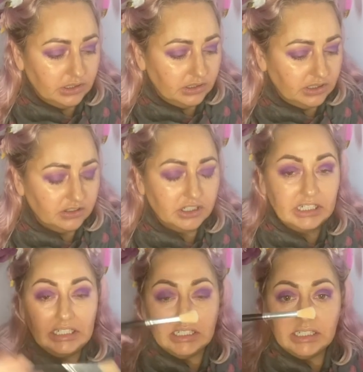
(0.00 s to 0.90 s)
This guy
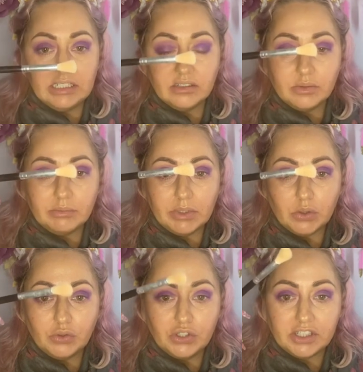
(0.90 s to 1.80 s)
here, he's one of my
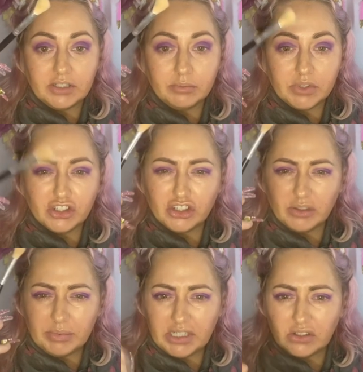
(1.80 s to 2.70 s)
old Jessup brushes,
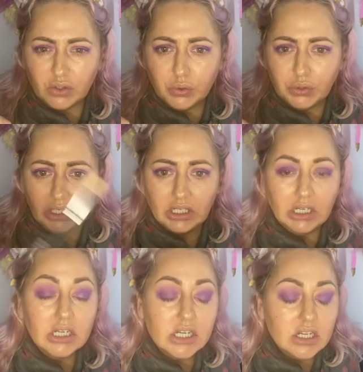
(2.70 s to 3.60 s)
but he's a goodie.
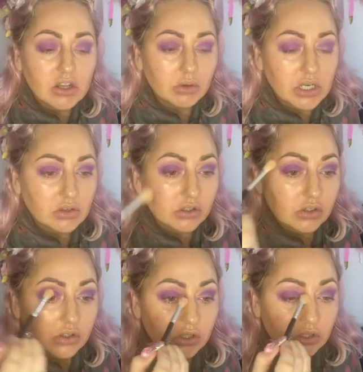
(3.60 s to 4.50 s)
So what it's good
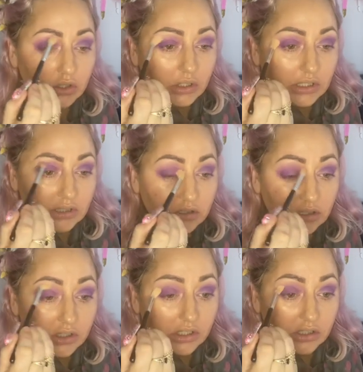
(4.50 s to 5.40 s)
to do is to
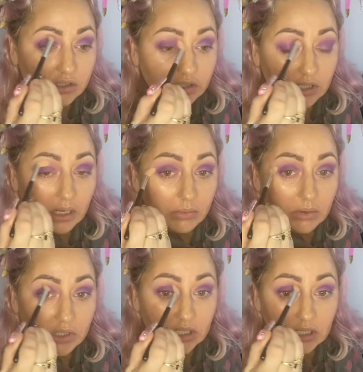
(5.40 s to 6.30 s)
just come in
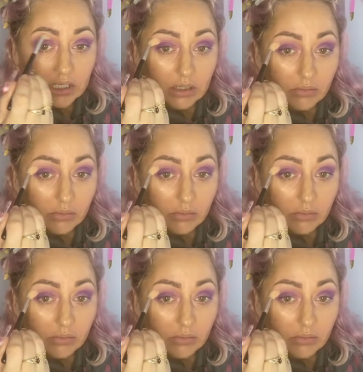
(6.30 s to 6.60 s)
with a clean